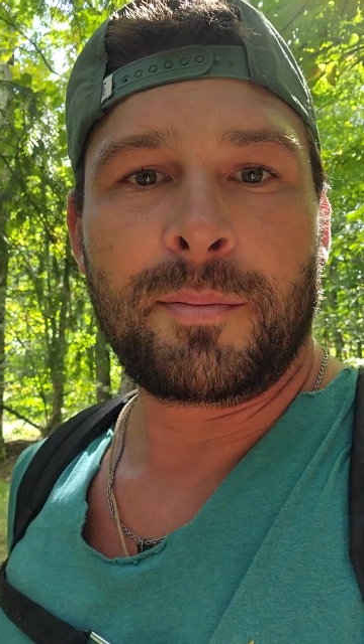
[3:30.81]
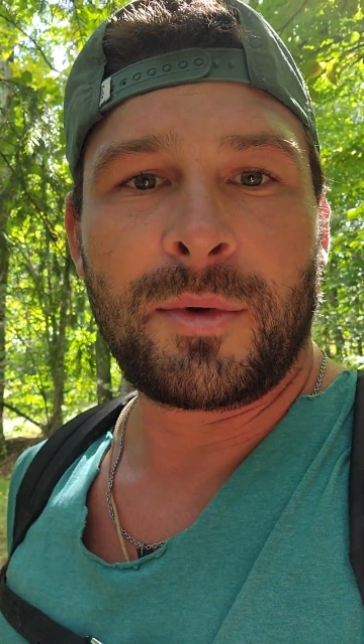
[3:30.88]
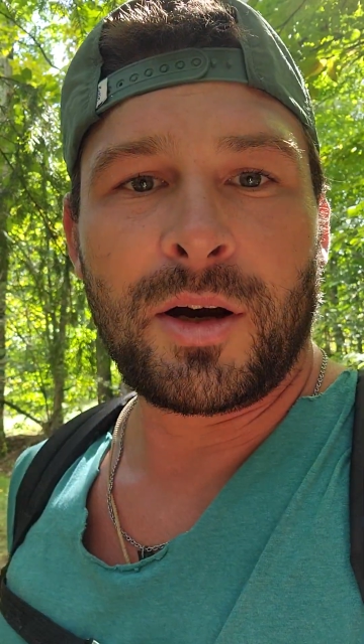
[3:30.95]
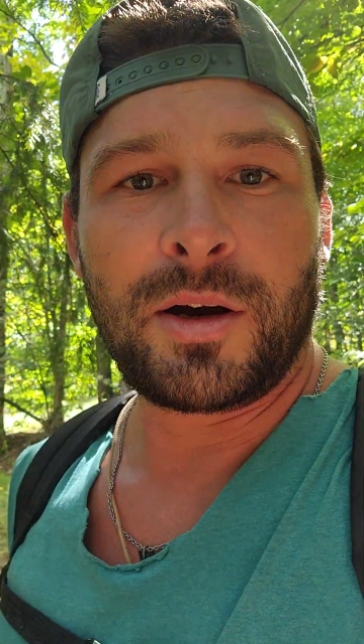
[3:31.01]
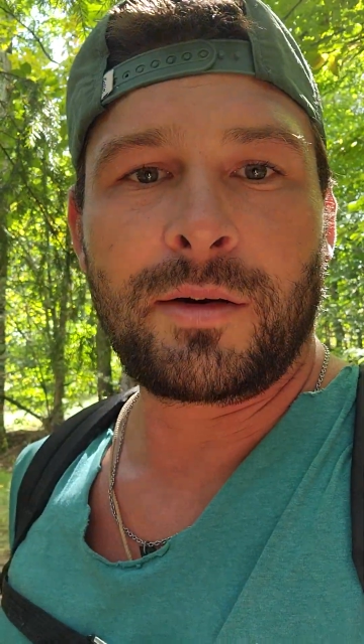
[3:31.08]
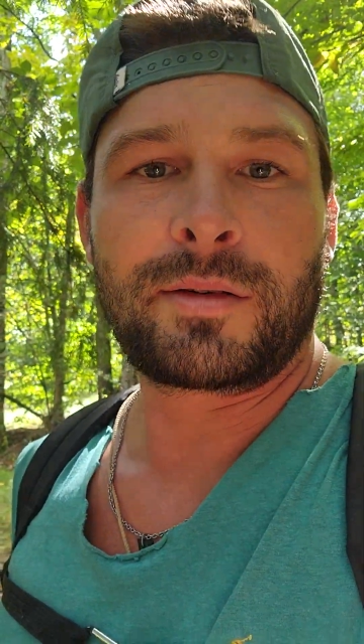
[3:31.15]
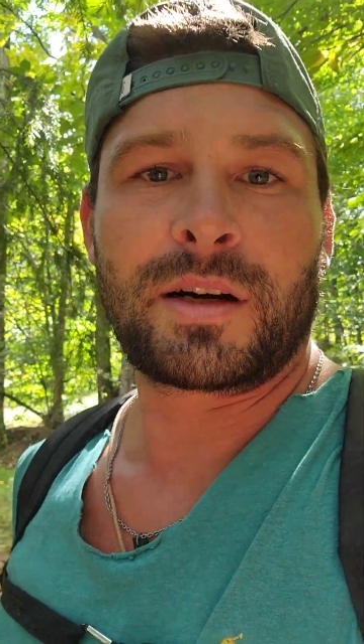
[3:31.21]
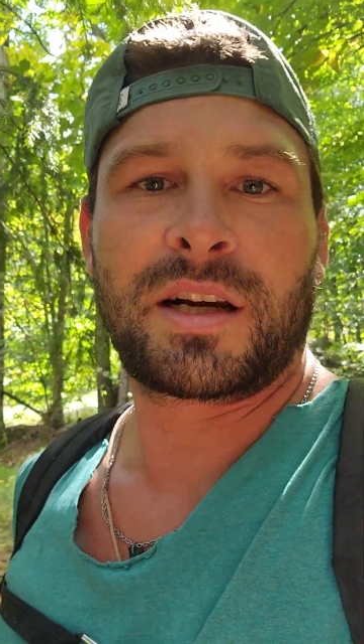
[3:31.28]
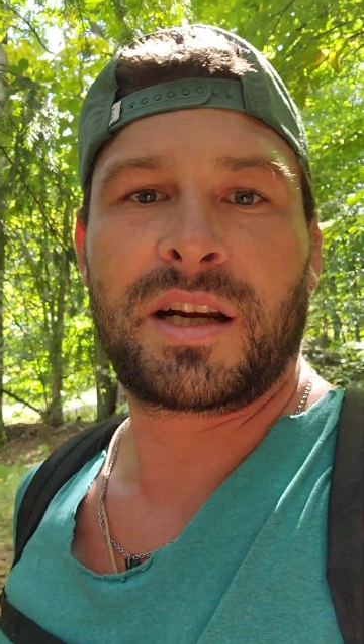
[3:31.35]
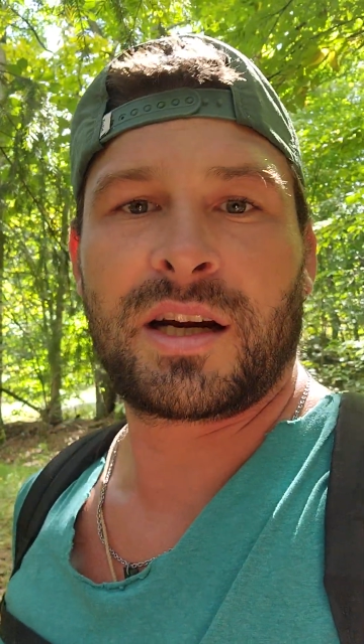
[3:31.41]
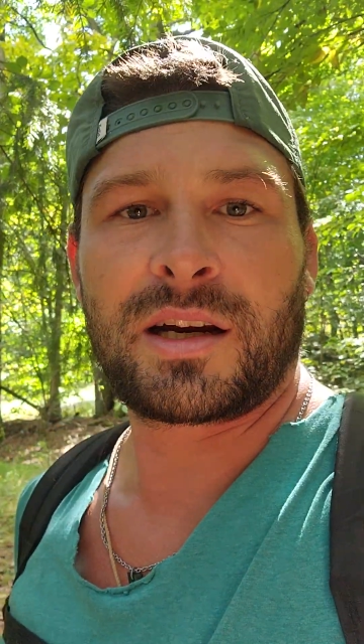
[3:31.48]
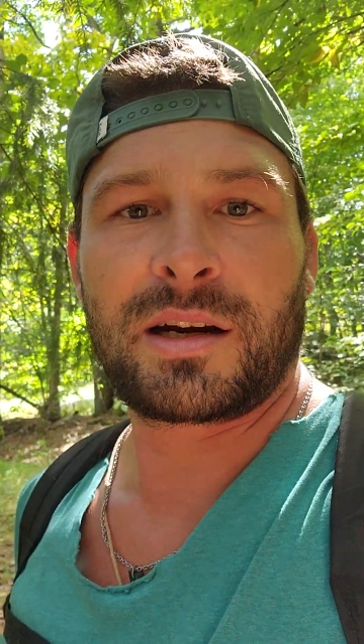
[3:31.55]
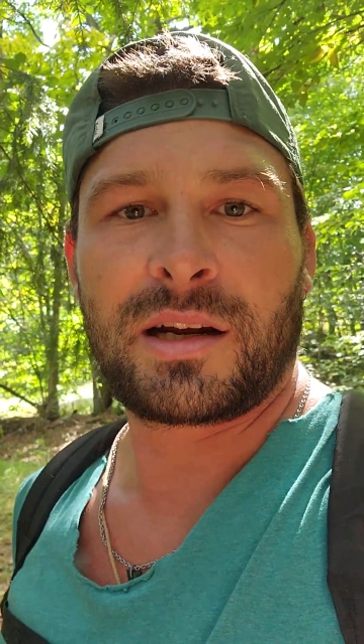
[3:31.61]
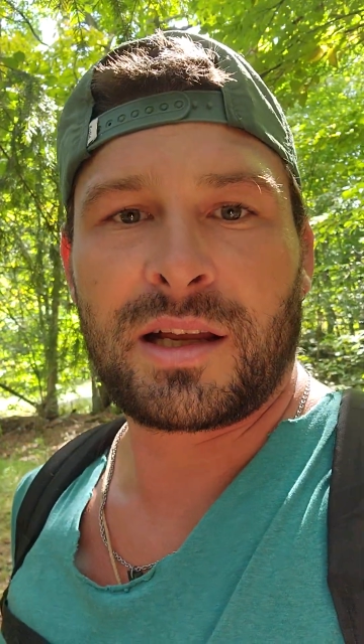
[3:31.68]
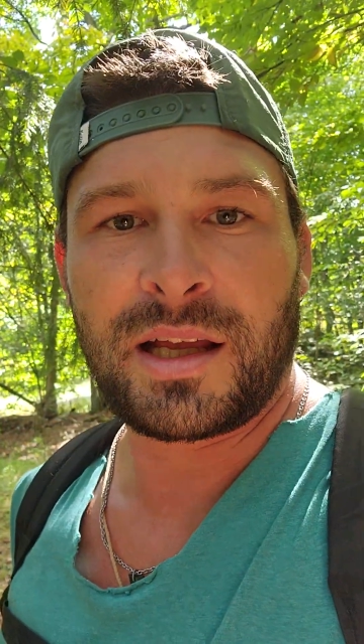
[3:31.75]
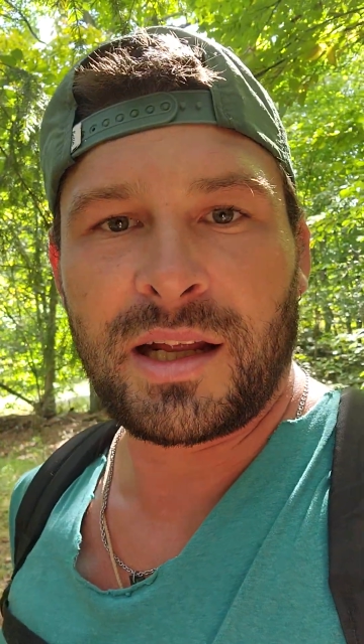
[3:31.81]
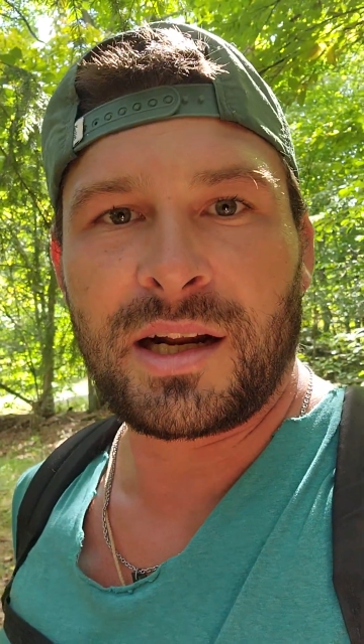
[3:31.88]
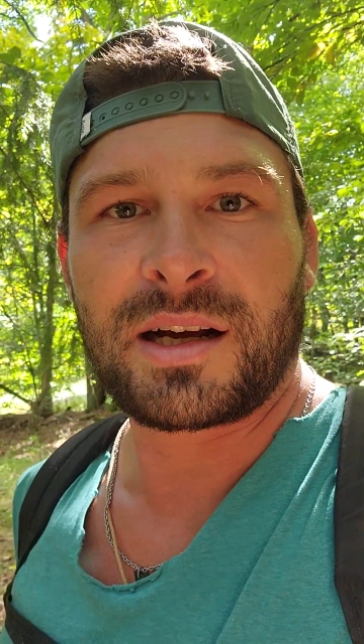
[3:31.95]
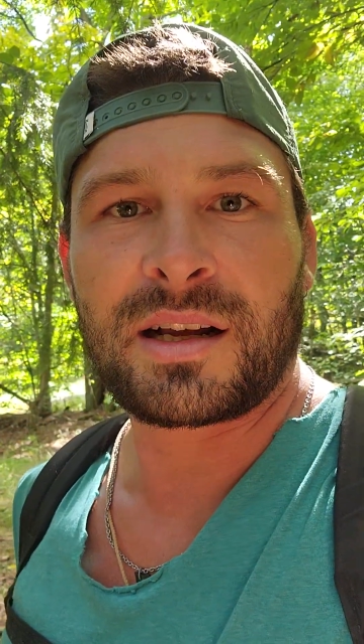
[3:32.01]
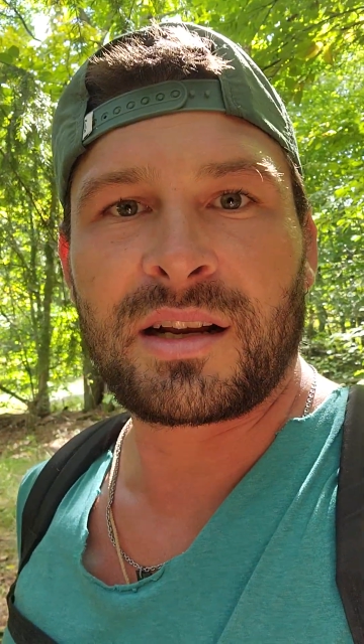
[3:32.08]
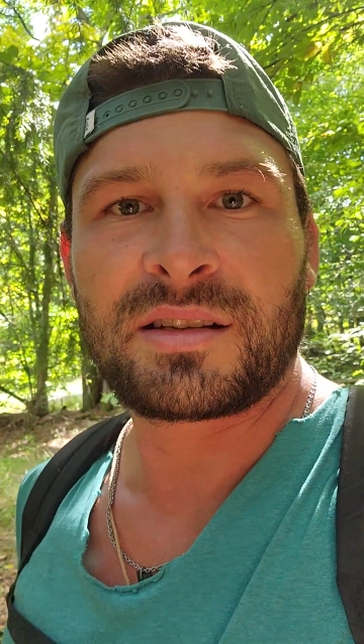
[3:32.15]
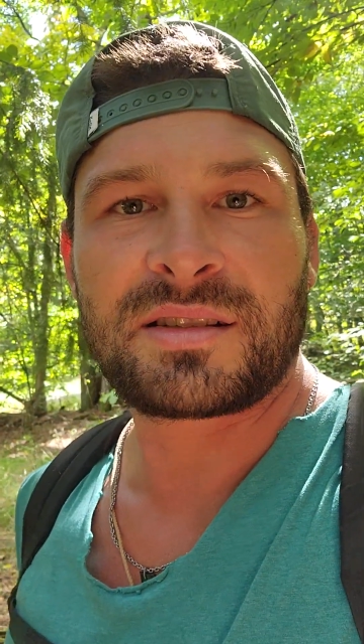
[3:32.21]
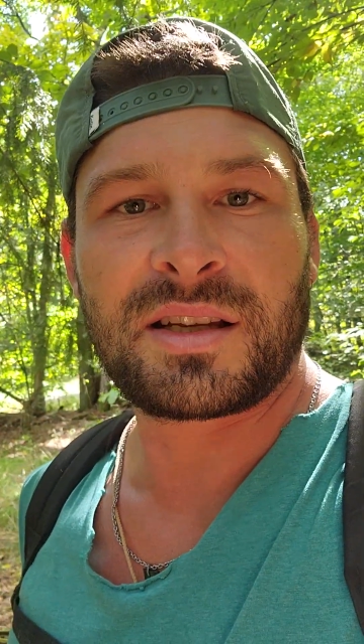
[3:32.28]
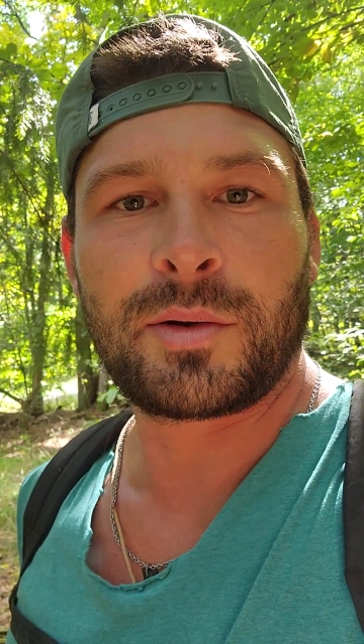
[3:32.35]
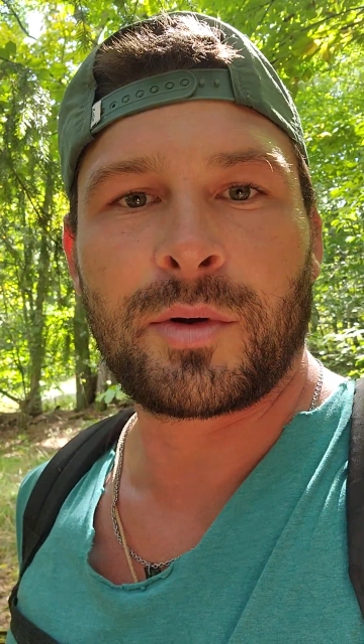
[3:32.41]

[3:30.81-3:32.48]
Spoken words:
over here, and I'm going to see